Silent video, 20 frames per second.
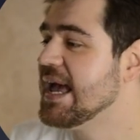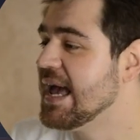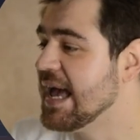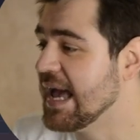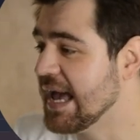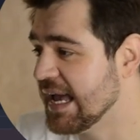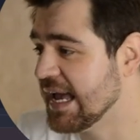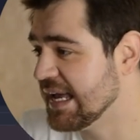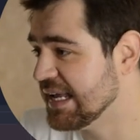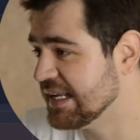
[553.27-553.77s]

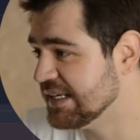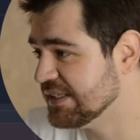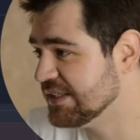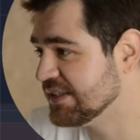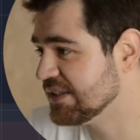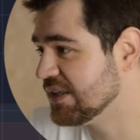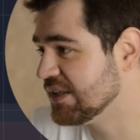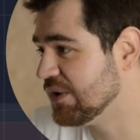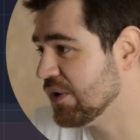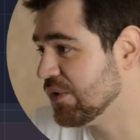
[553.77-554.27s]

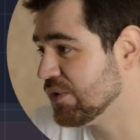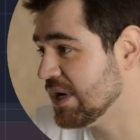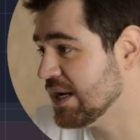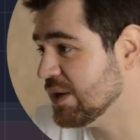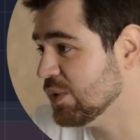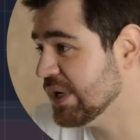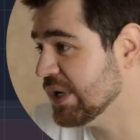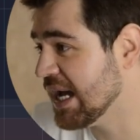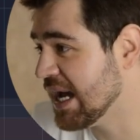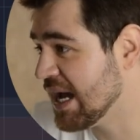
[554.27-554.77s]
and
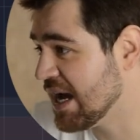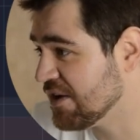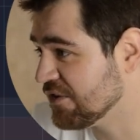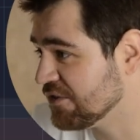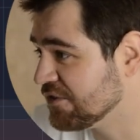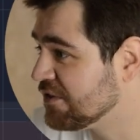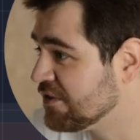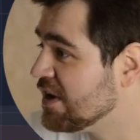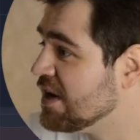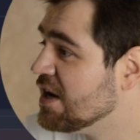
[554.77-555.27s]
already we
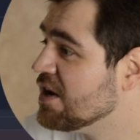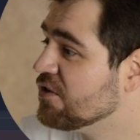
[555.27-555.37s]
have